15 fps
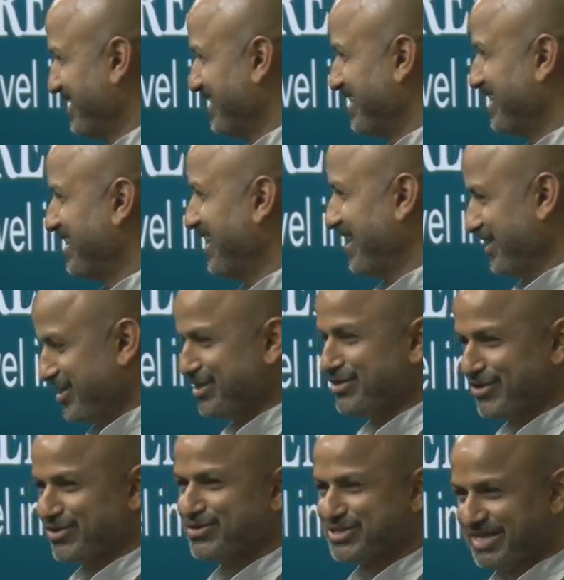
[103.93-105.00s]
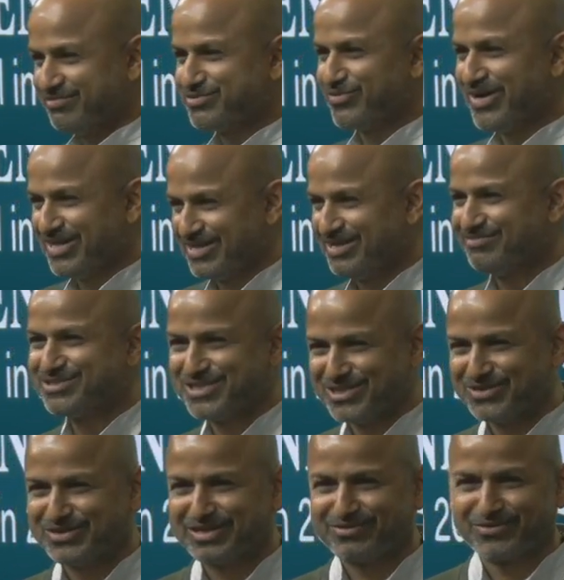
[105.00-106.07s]
And I think you know Skift well enough to
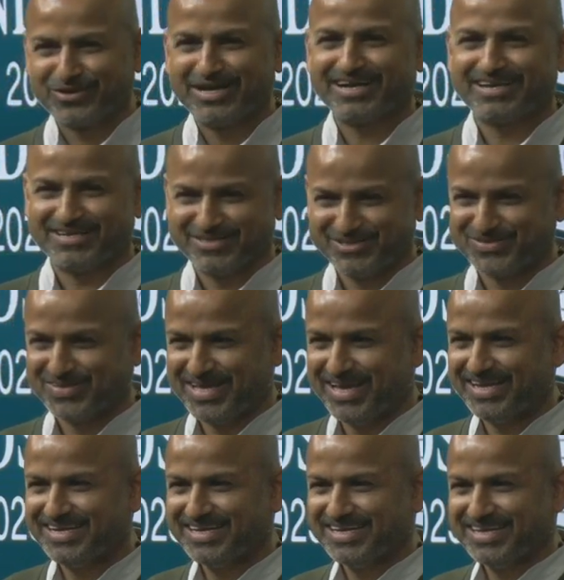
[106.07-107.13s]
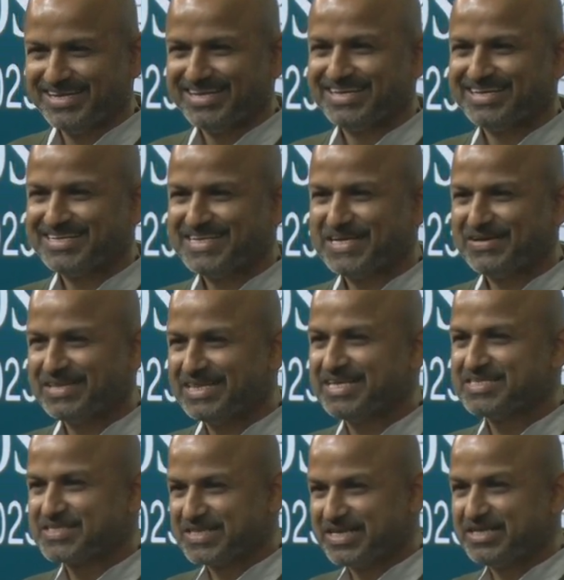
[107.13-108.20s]
know that we're not going to do that. Uh,
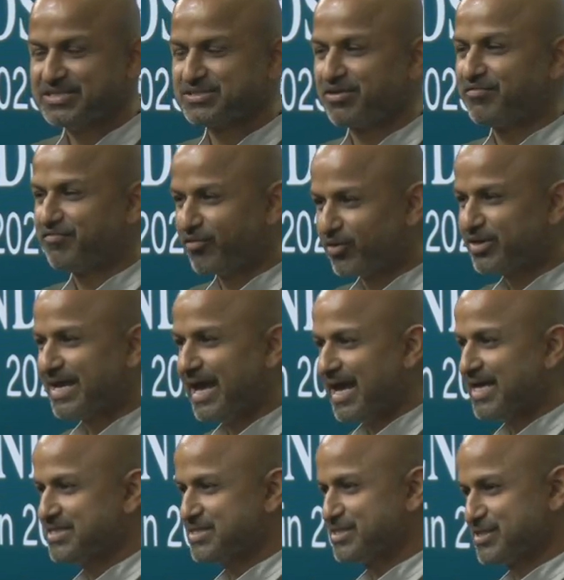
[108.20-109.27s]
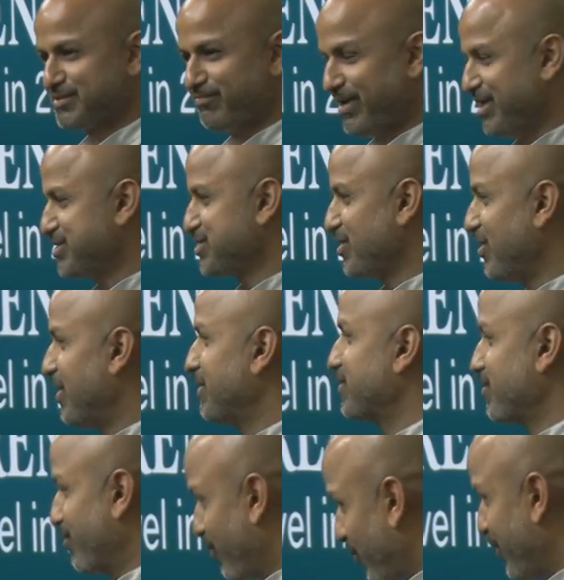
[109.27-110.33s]
this is forecasts based on
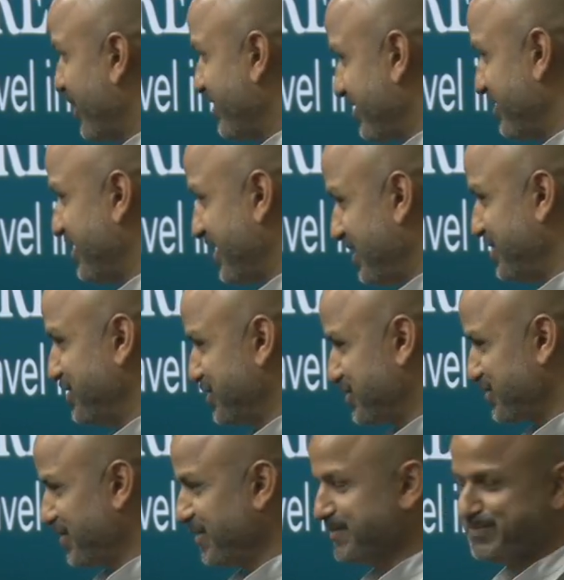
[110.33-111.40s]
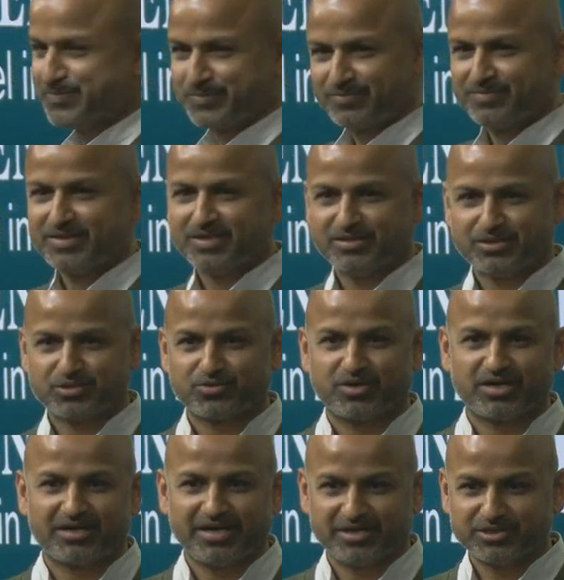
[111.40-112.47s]
reporting on the industry through
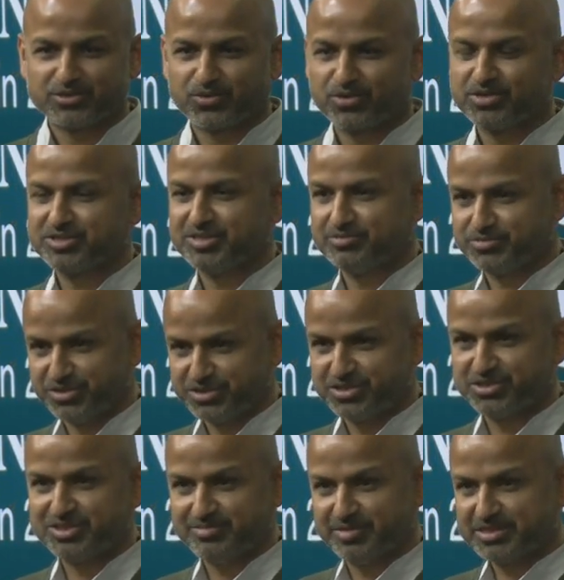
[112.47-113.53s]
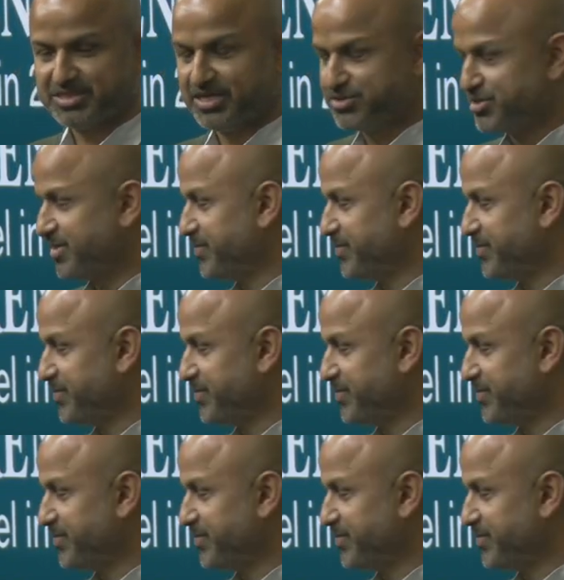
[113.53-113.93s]
our editorial team, research team, etc.